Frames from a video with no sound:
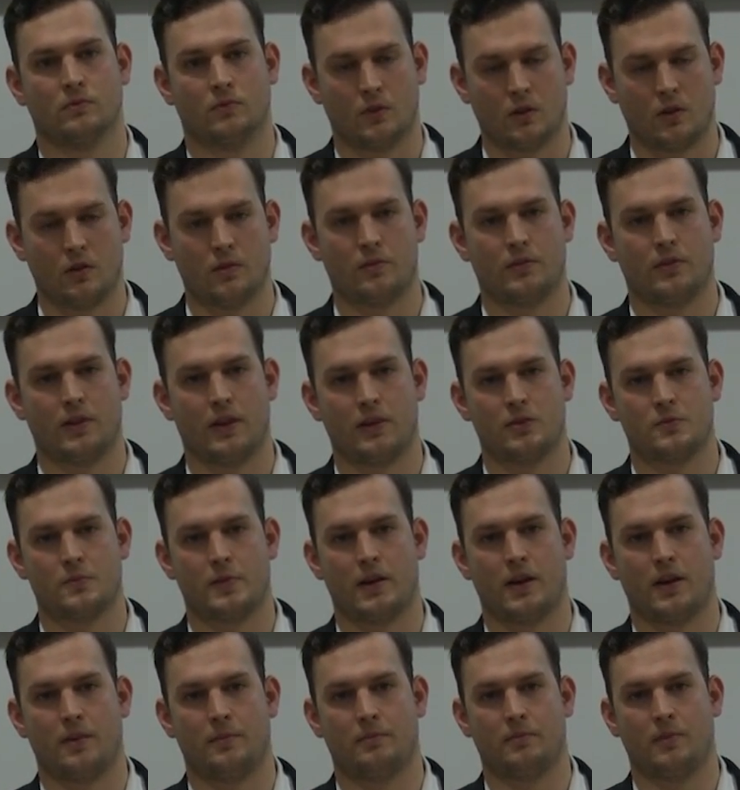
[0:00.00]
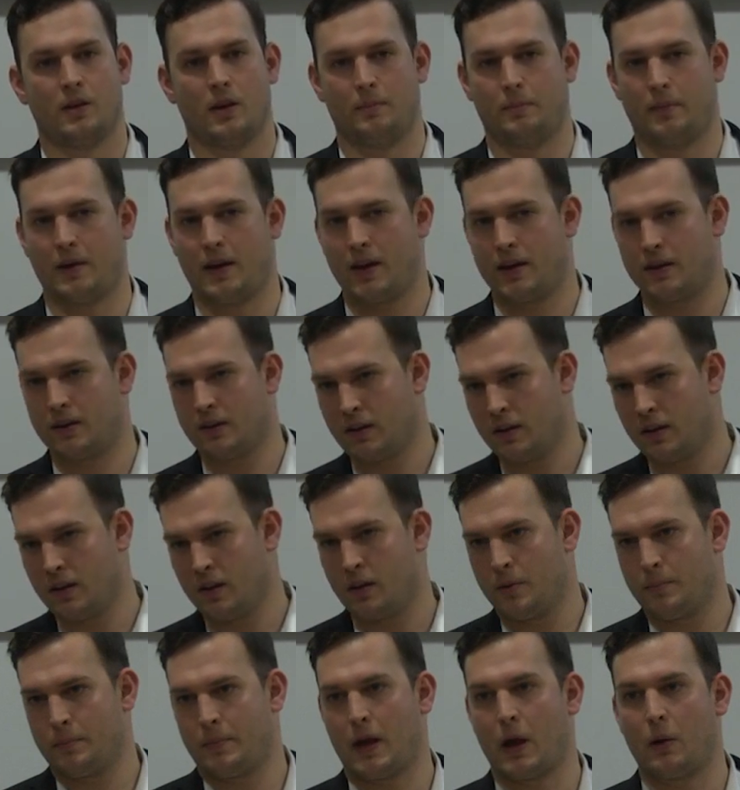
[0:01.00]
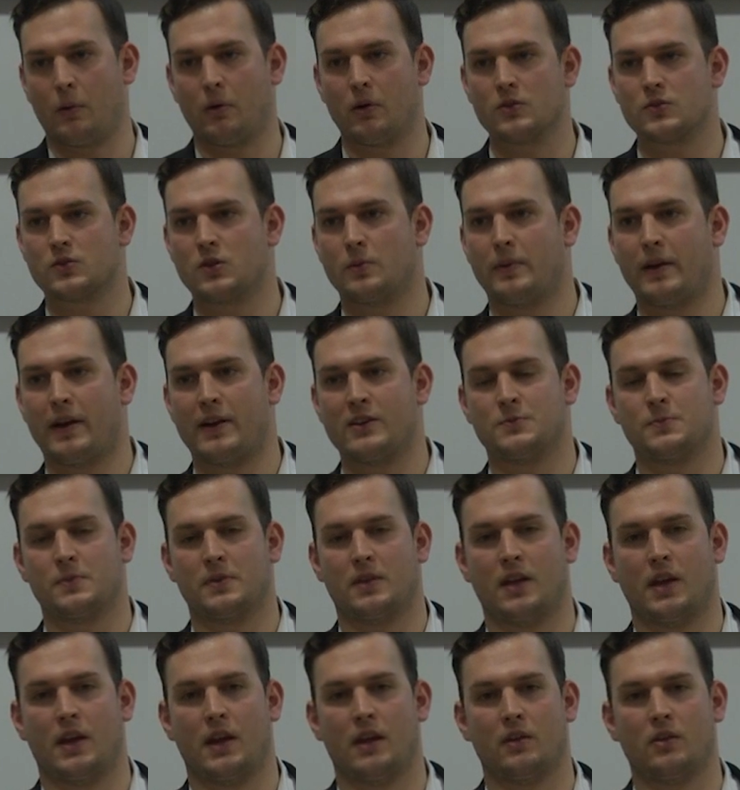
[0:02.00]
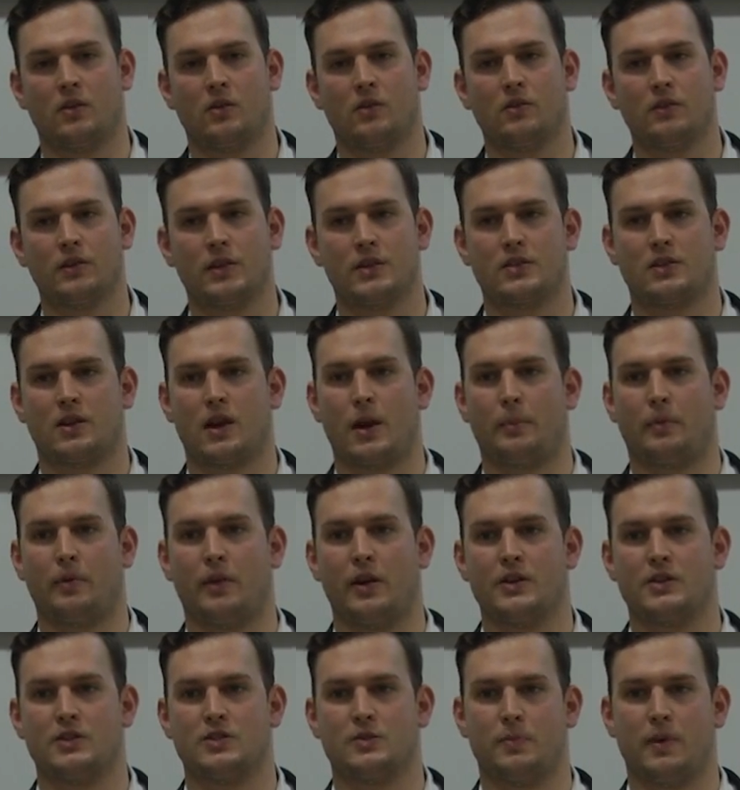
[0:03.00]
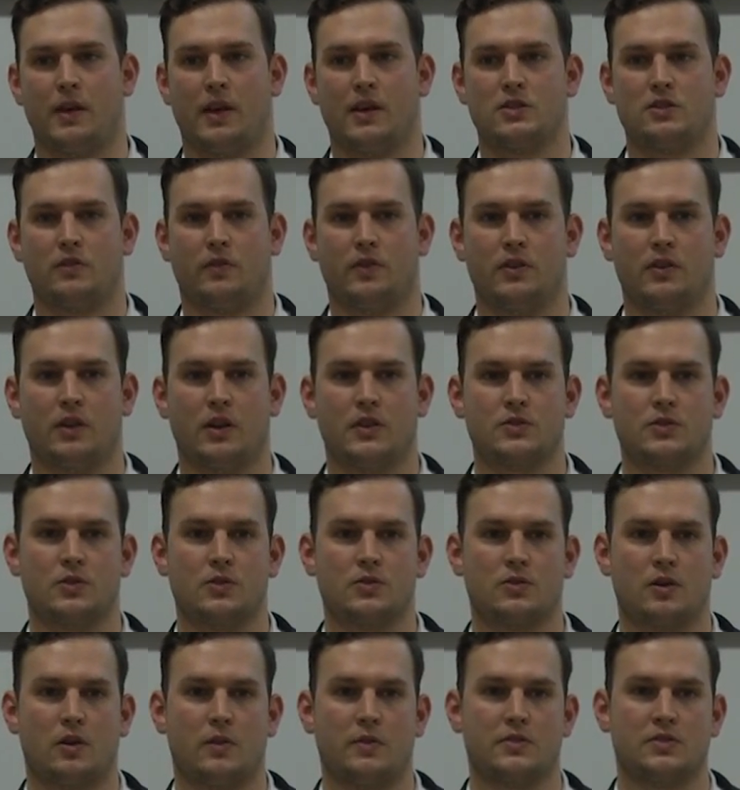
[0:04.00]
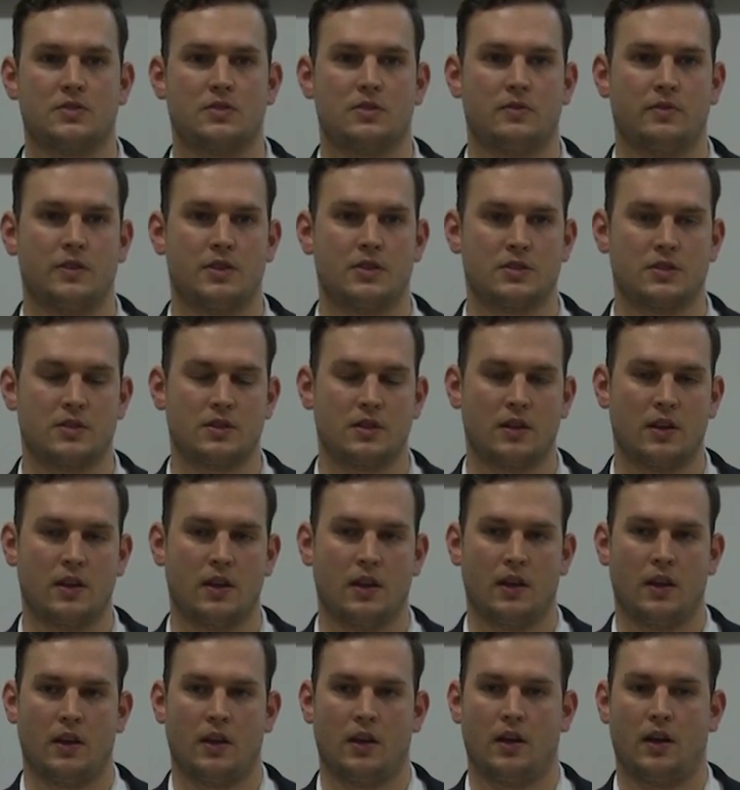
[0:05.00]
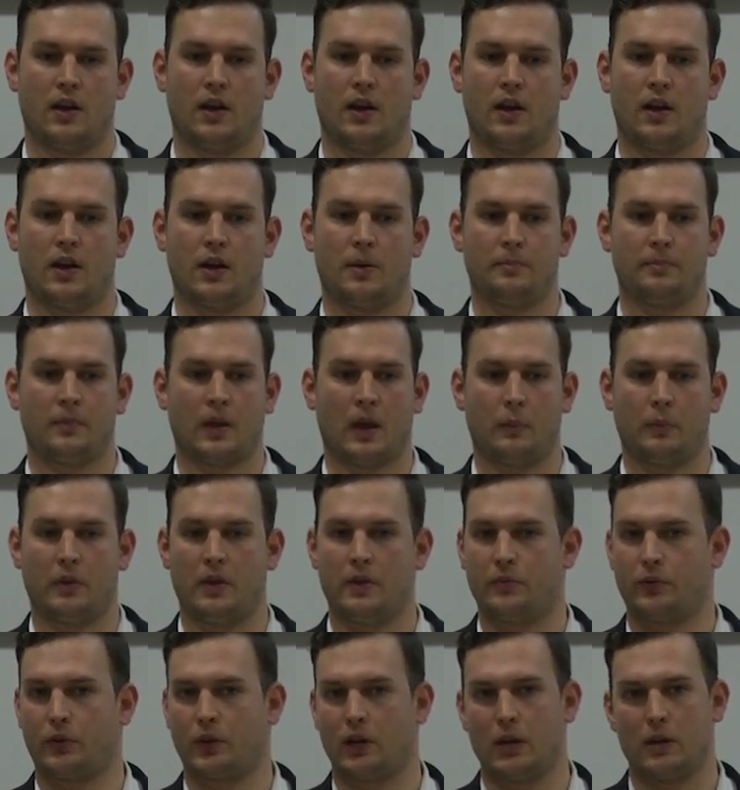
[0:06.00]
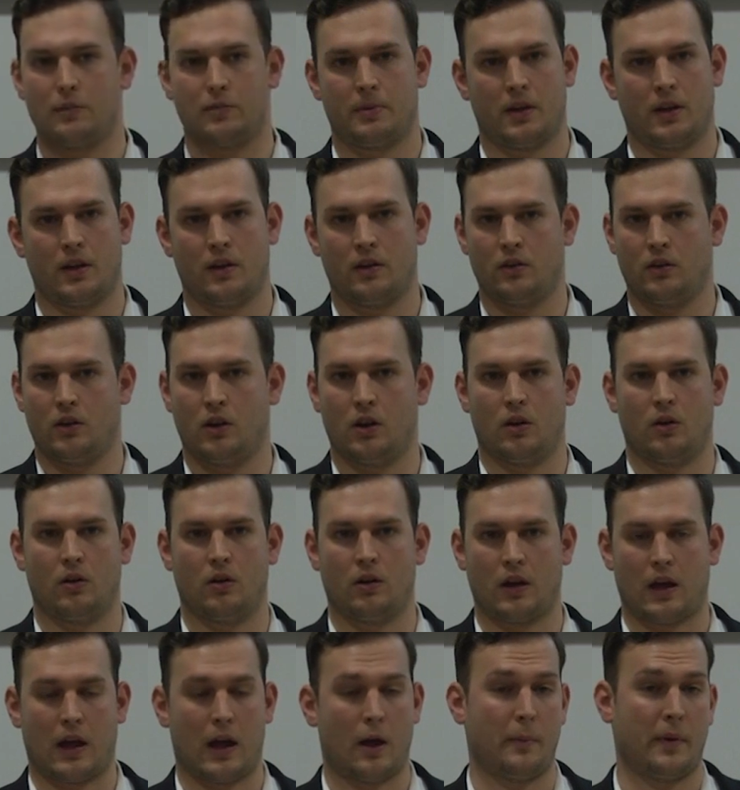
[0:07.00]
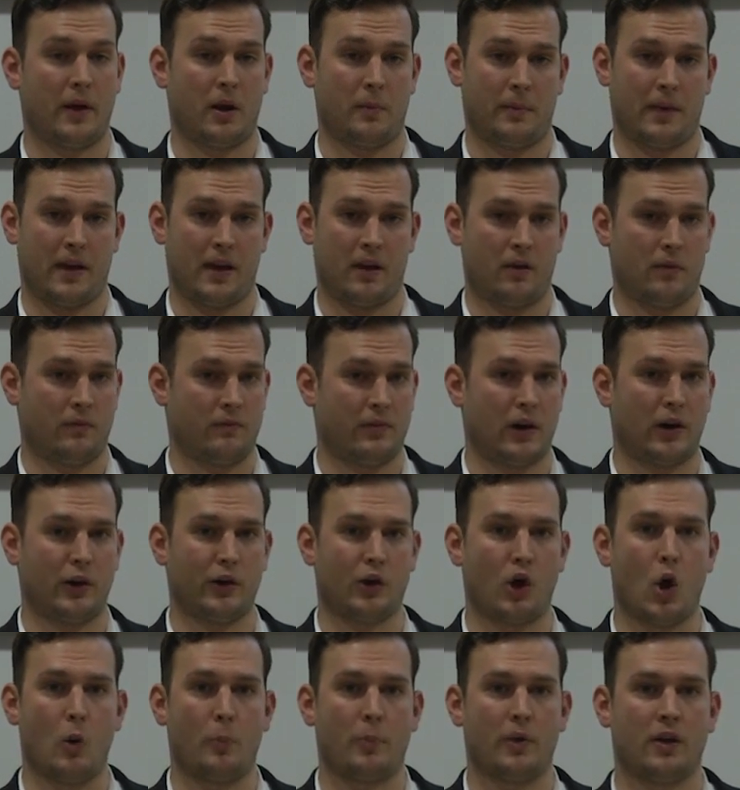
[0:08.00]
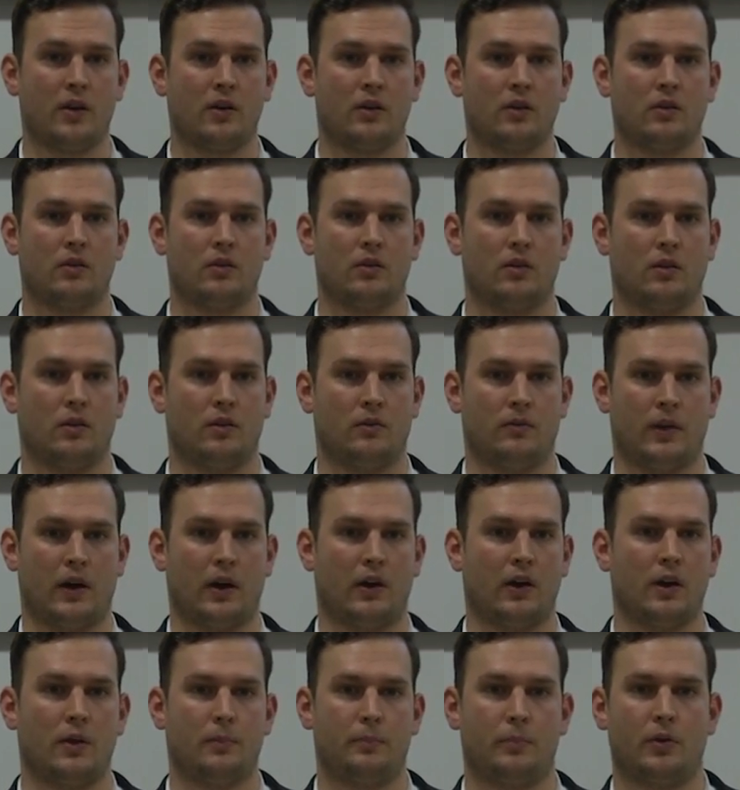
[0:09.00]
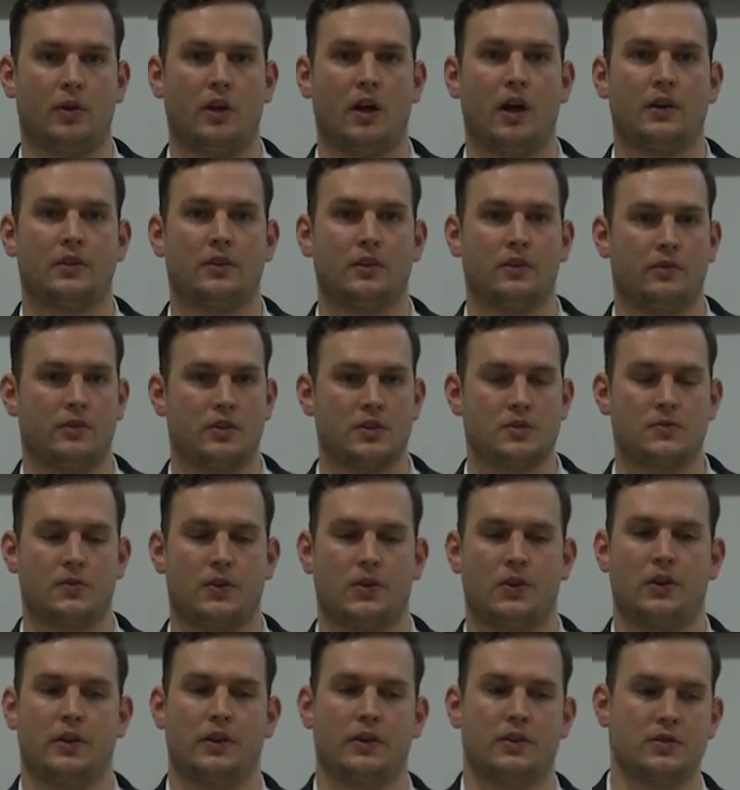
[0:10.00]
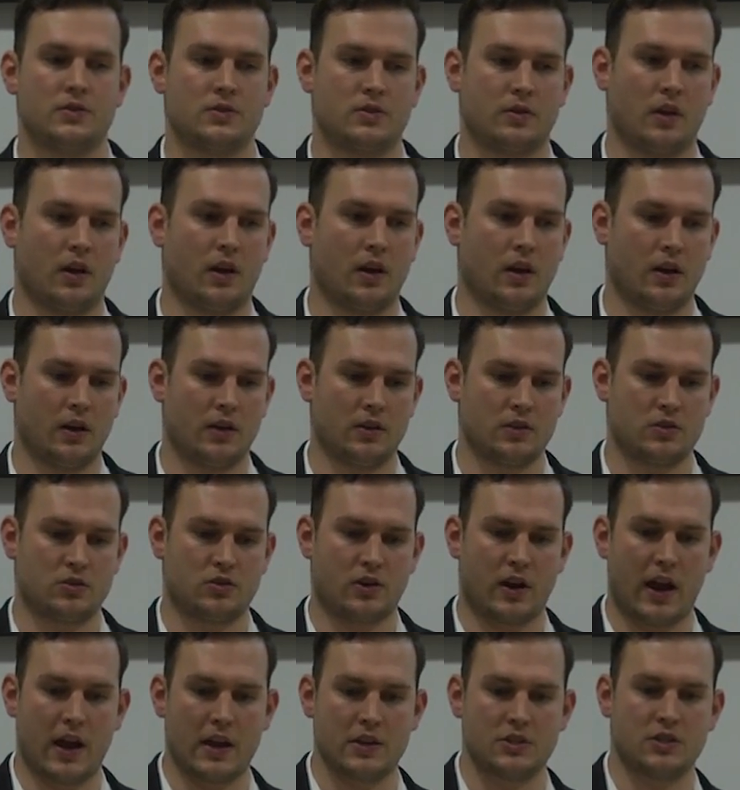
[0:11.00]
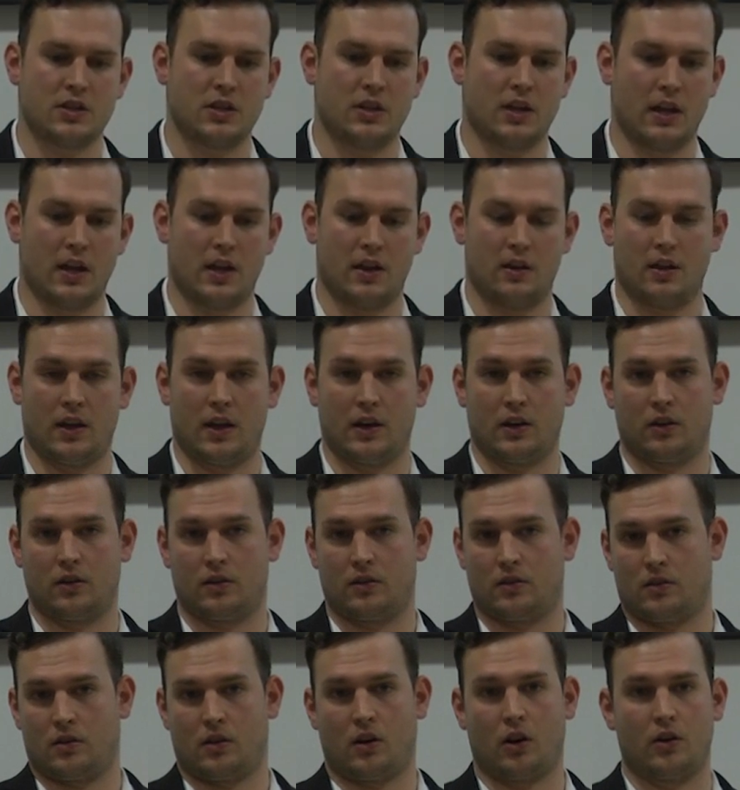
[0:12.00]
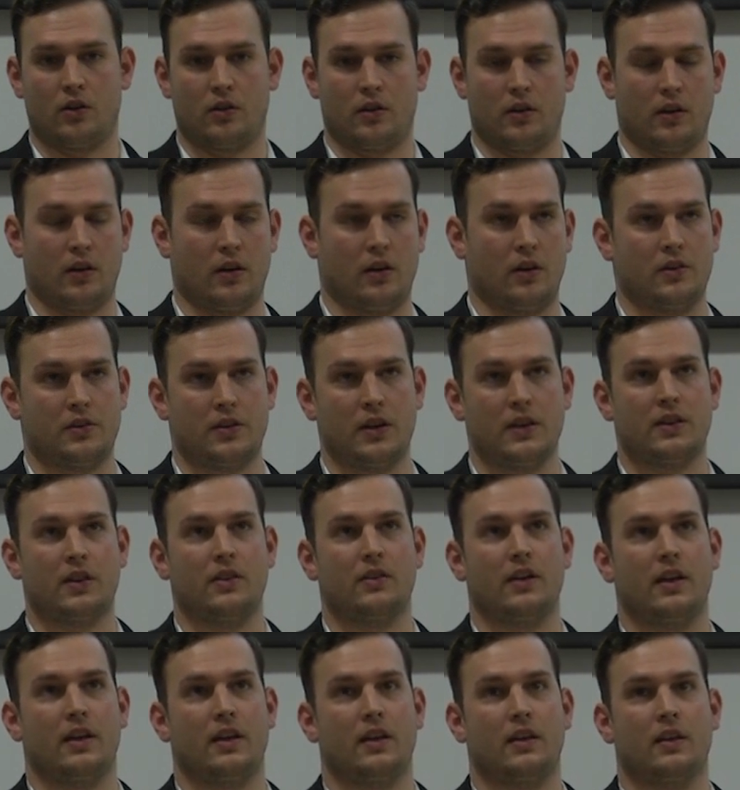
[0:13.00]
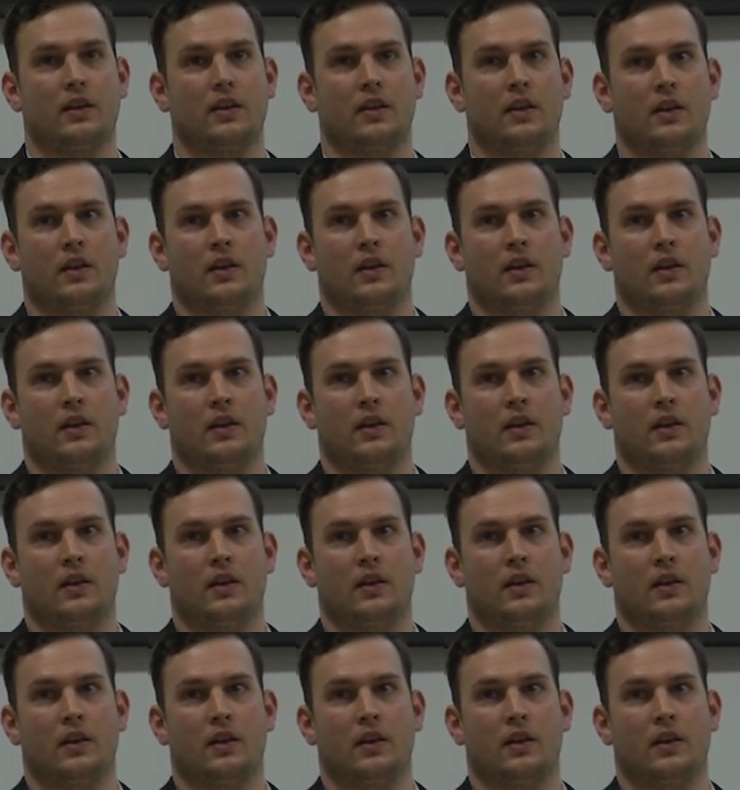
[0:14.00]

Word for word: Well, thanks, Pat. Yeah, Pat. Pat works for Bass Mechanical. He's our operations manager for Industrial Services Division, um, and we've really been, you know, how about it, Pat? Very open, very productive as far as uh, strategy and and art, uh, articulating